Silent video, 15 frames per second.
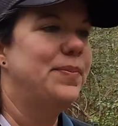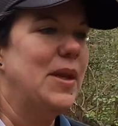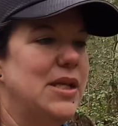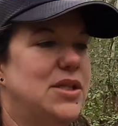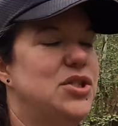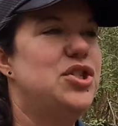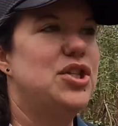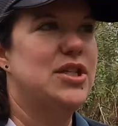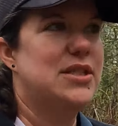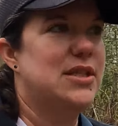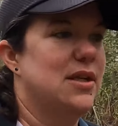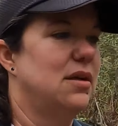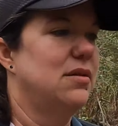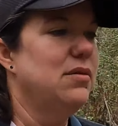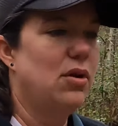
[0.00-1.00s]
It's just
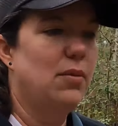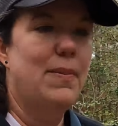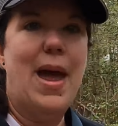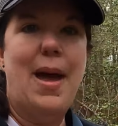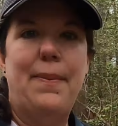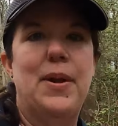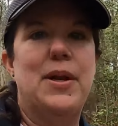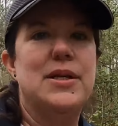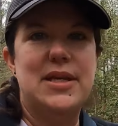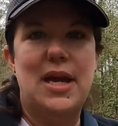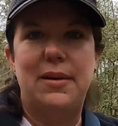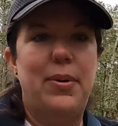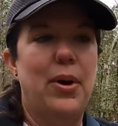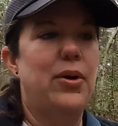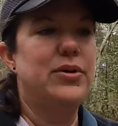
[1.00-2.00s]
a little map on a
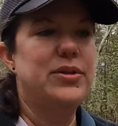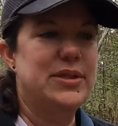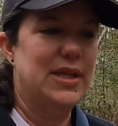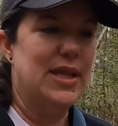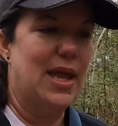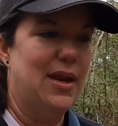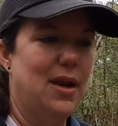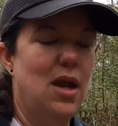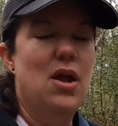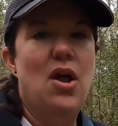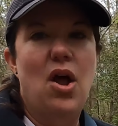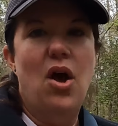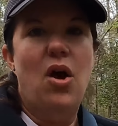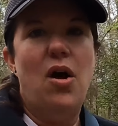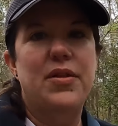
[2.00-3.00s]
signpost and then
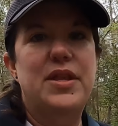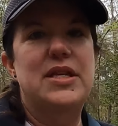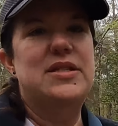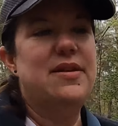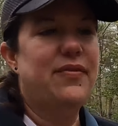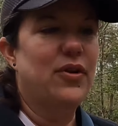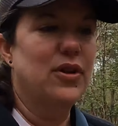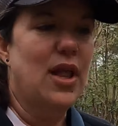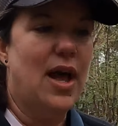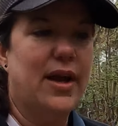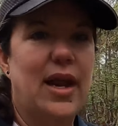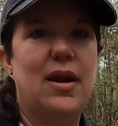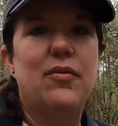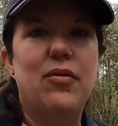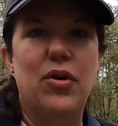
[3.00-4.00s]
all these different
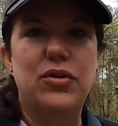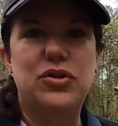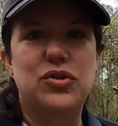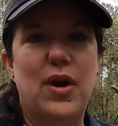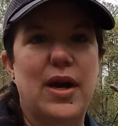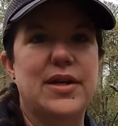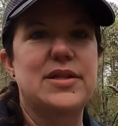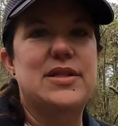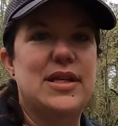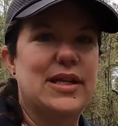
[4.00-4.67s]
logging road trails to